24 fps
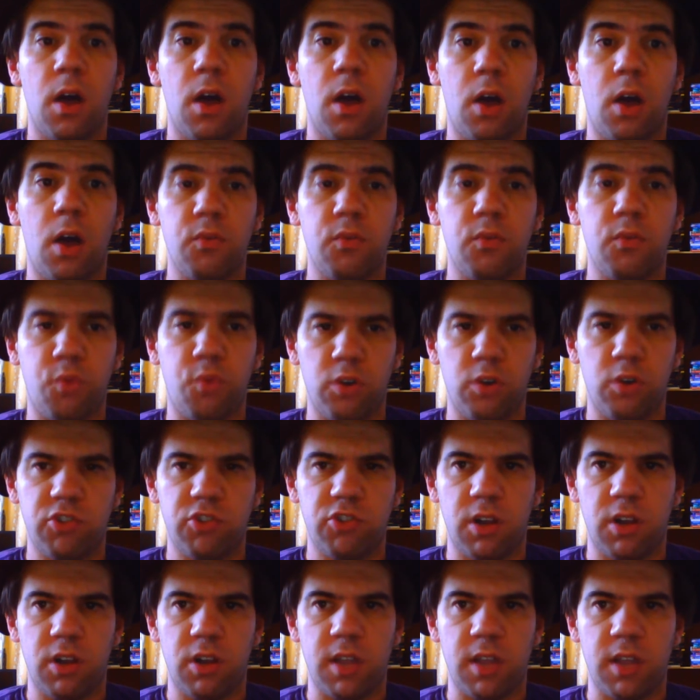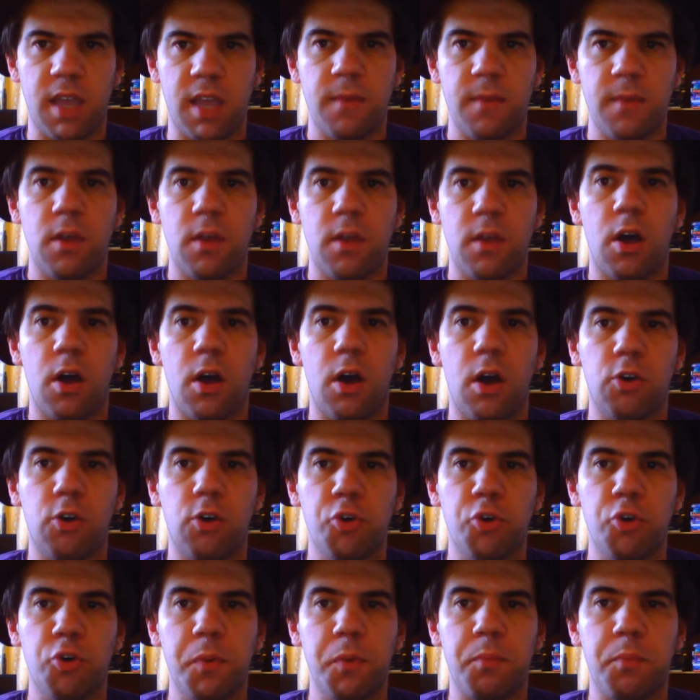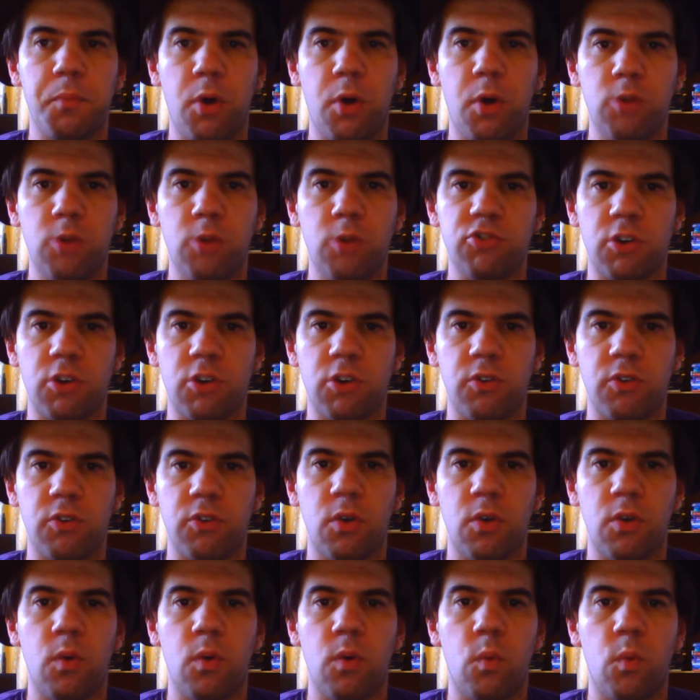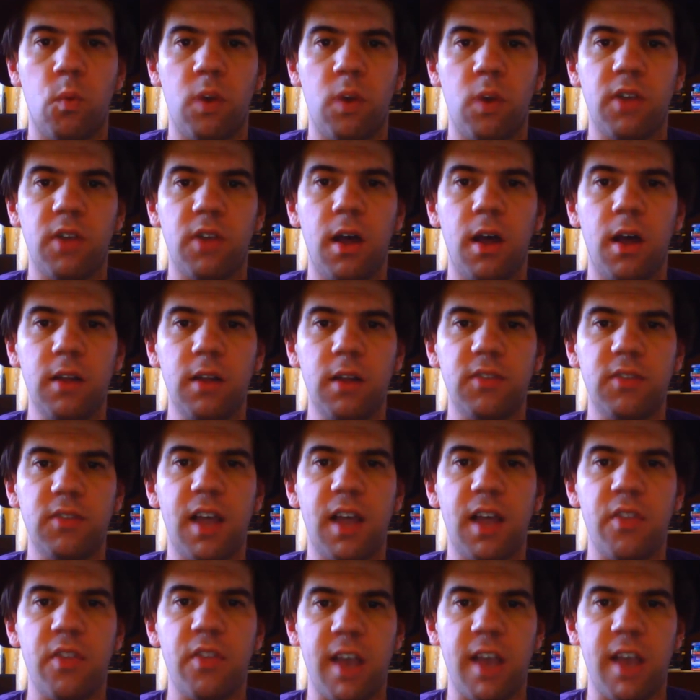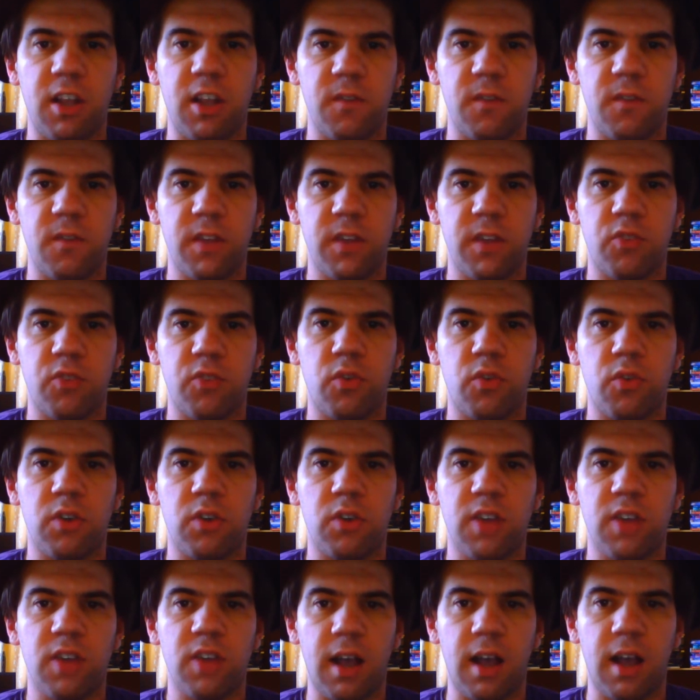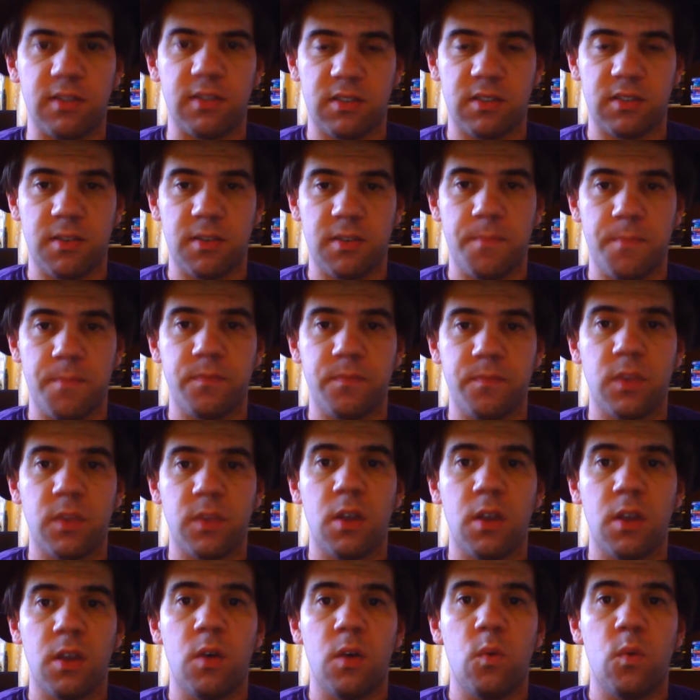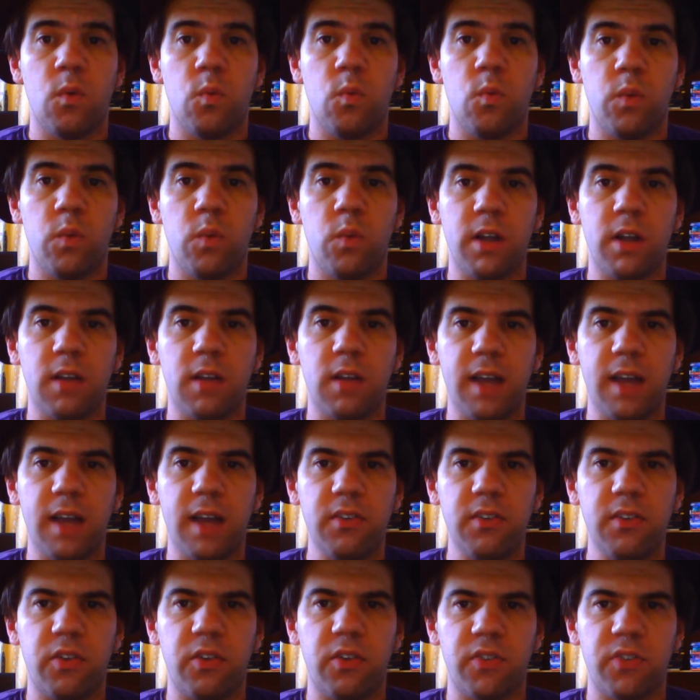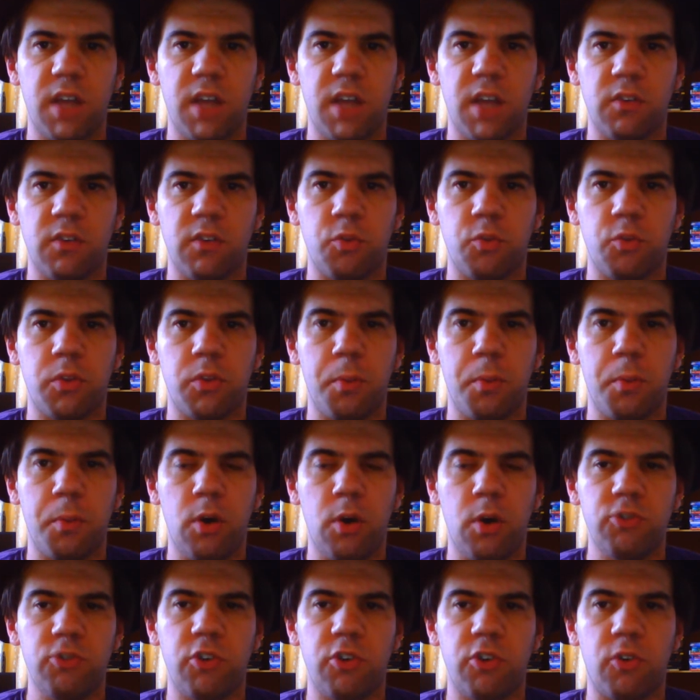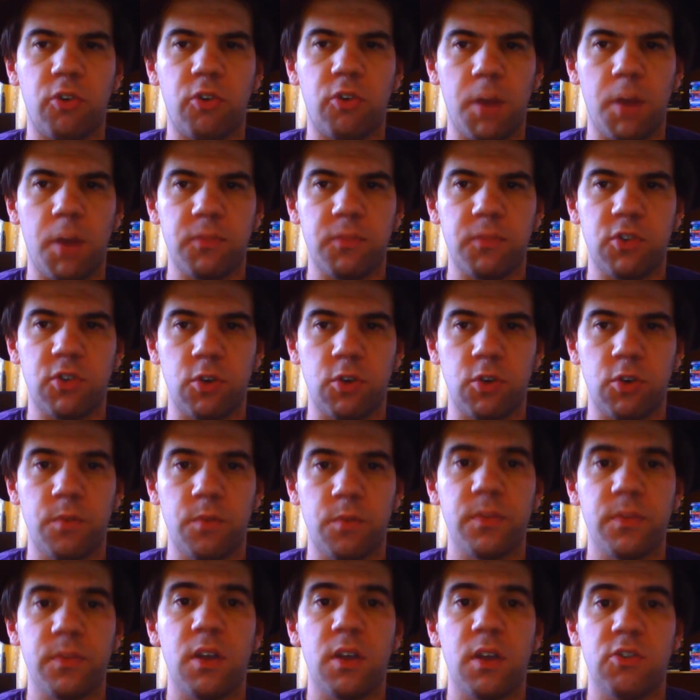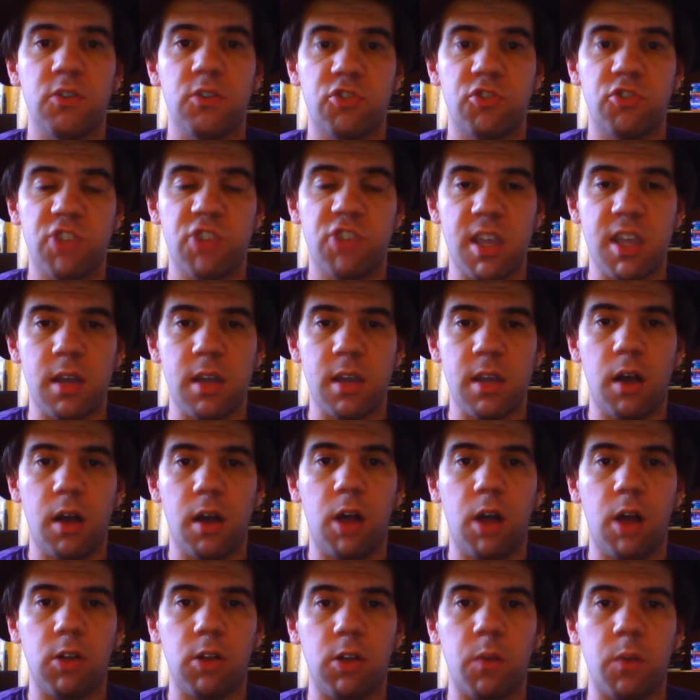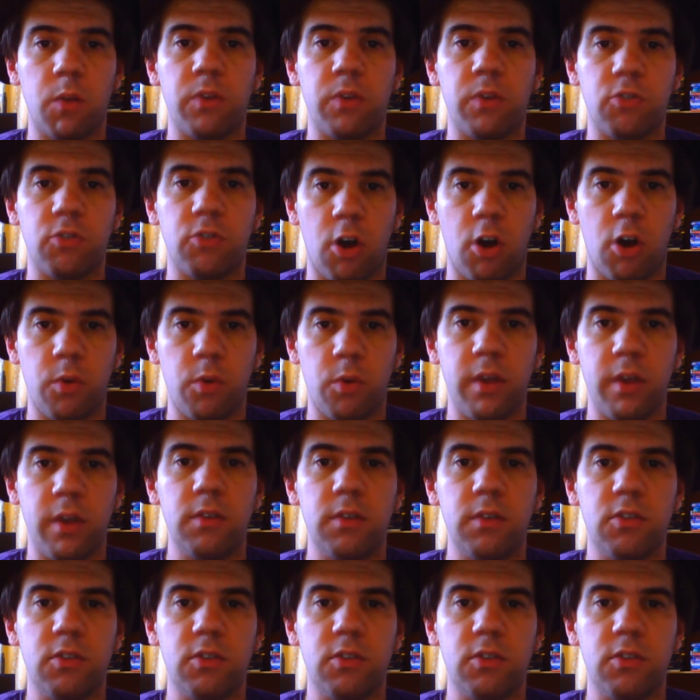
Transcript: Unfortunately, a group of poachers want to hunt down the elephants for their tusks. When Eliza discovers what the poachers are up to, she, along with Darwin,